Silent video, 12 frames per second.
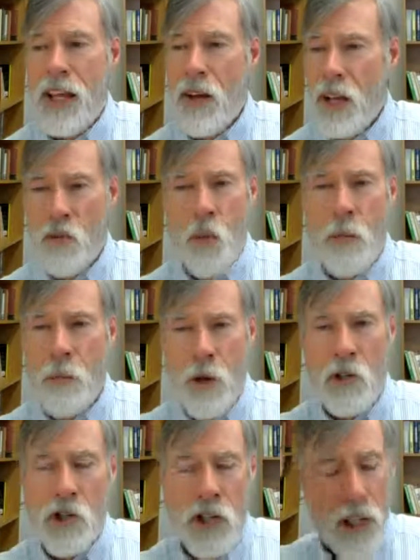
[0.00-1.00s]
as one
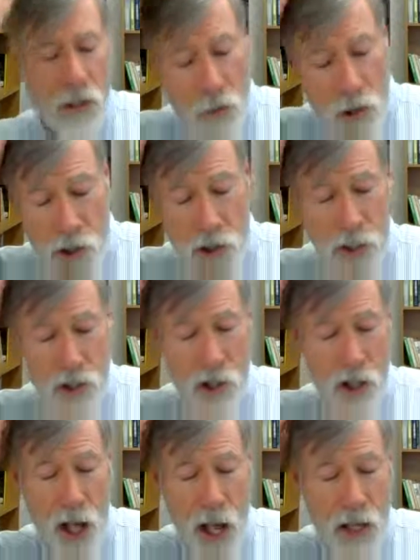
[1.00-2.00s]
person in the Resilience
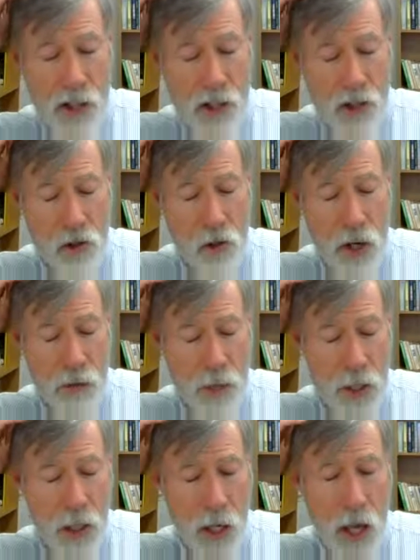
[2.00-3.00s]
Alliance described
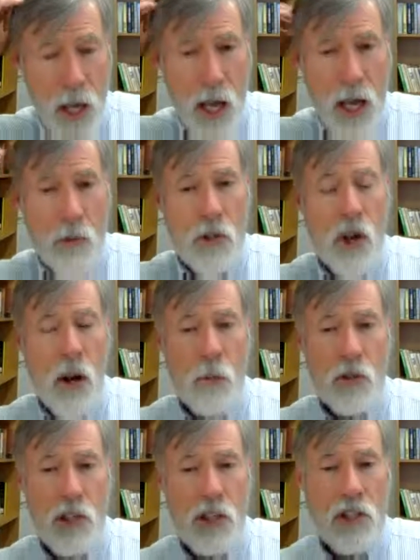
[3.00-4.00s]
it, it was
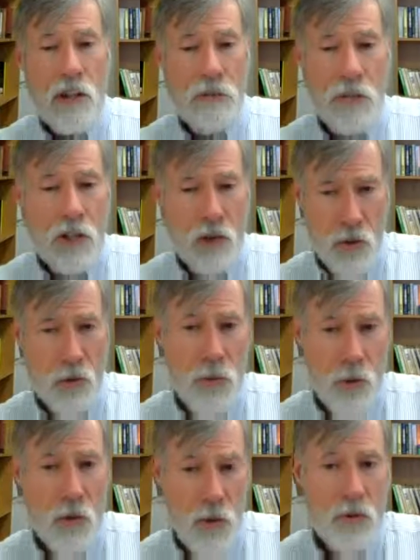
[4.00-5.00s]
almost as if this group
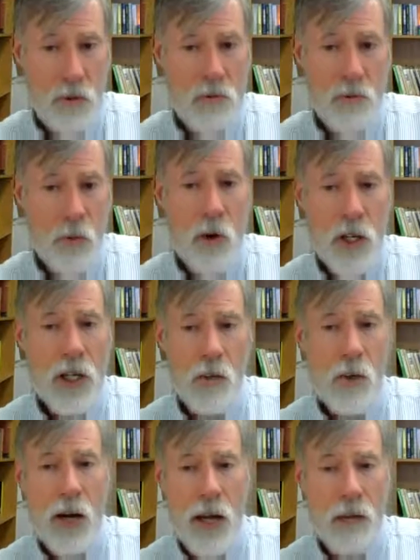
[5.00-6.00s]
that was working
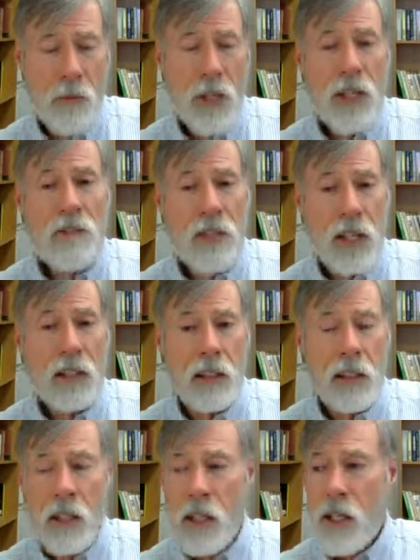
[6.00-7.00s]
one evening
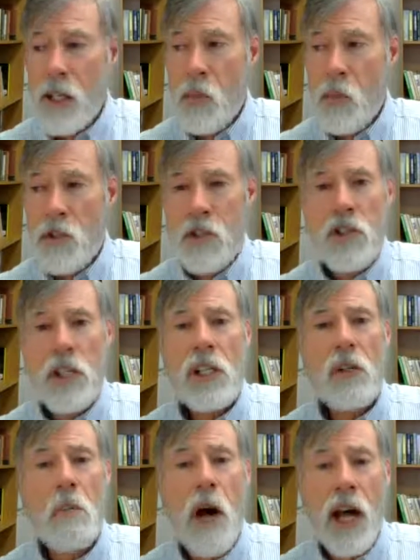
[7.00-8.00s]
was a
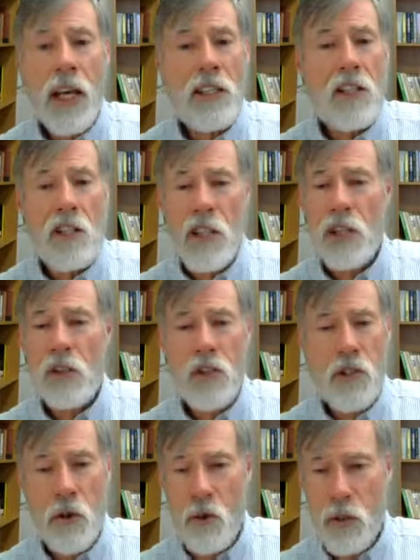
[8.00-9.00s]
single mind, a single
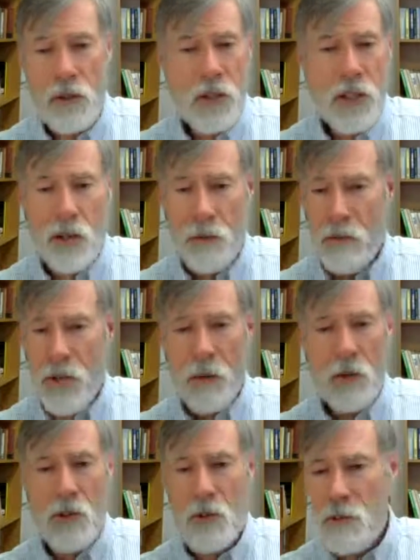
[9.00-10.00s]
soul that
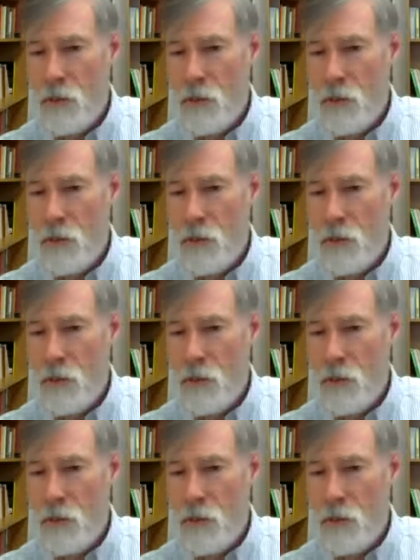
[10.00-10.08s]
was